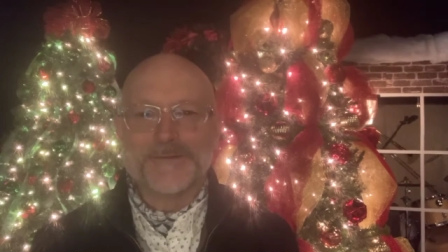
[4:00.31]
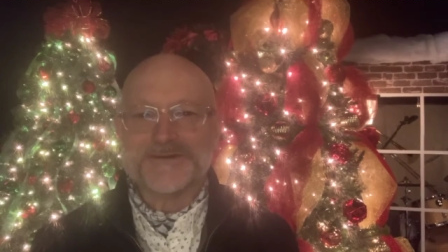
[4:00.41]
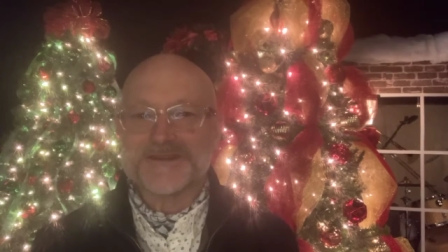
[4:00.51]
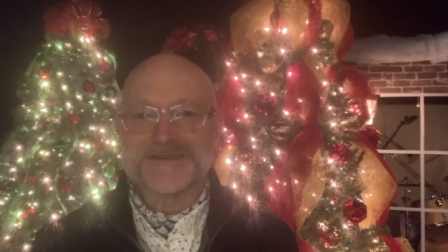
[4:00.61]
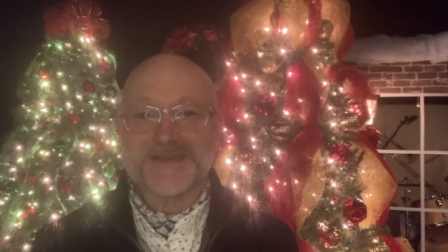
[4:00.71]

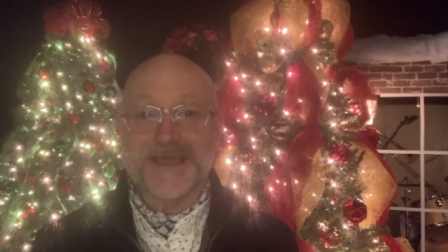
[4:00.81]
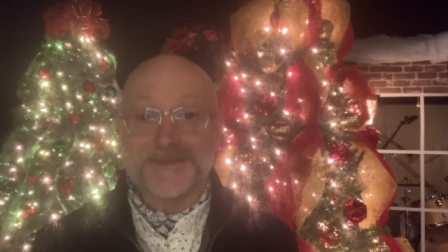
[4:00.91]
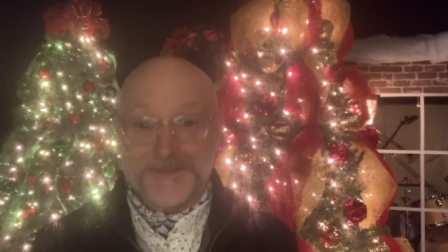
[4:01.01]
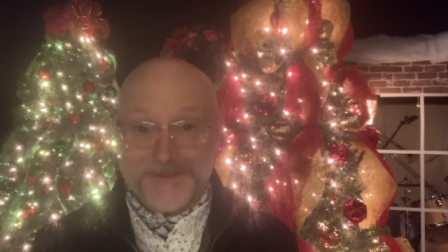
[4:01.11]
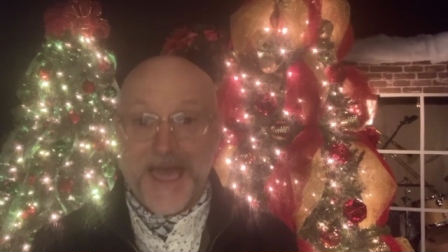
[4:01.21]
just say,
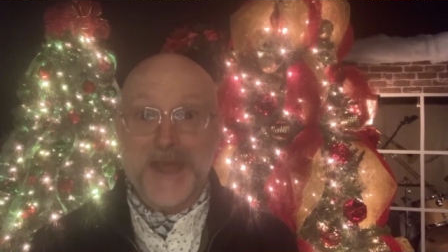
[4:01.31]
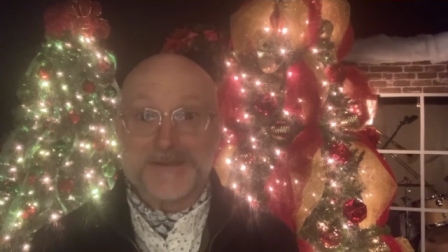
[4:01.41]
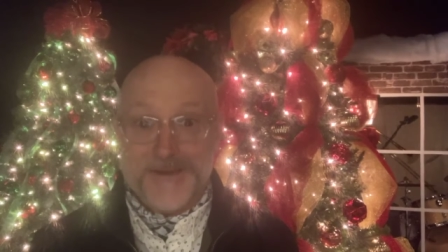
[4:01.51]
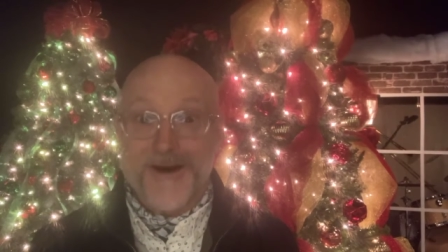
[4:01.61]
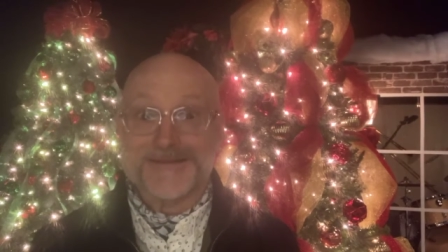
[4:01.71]
That is
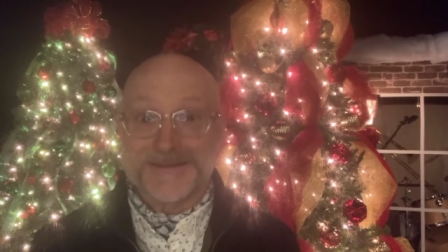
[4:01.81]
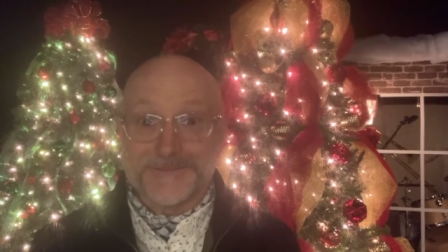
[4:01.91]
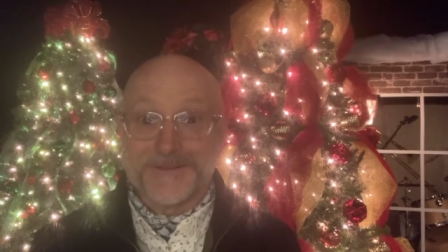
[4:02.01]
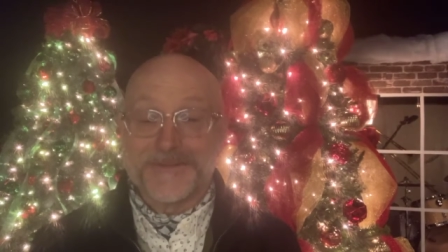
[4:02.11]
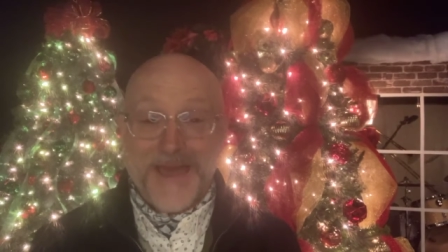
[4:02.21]
awesome.
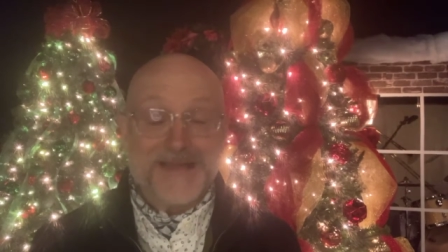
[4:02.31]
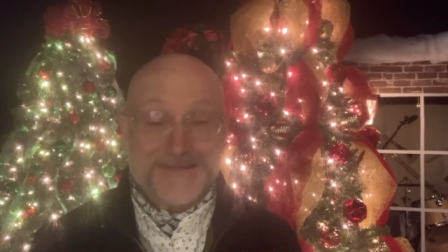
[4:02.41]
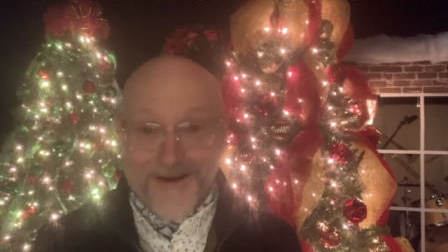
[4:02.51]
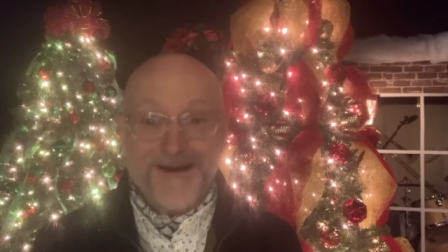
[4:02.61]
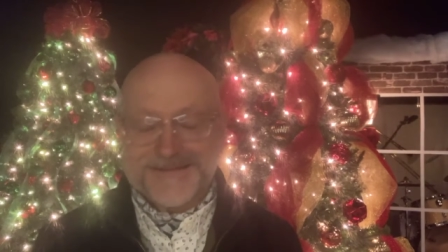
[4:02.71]
That's
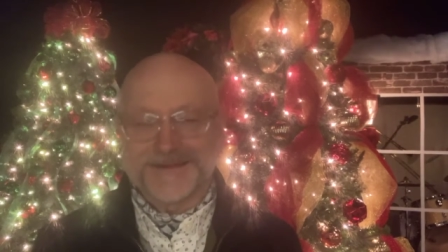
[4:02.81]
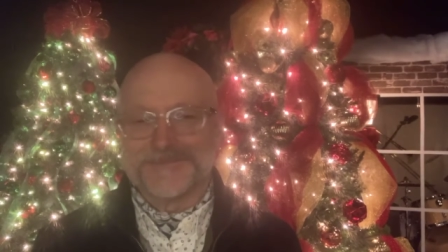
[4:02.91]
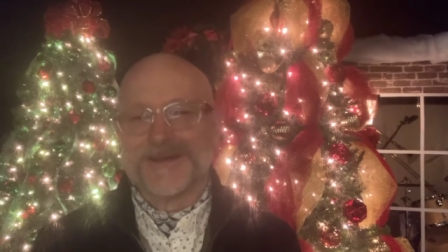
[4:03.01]
awesome.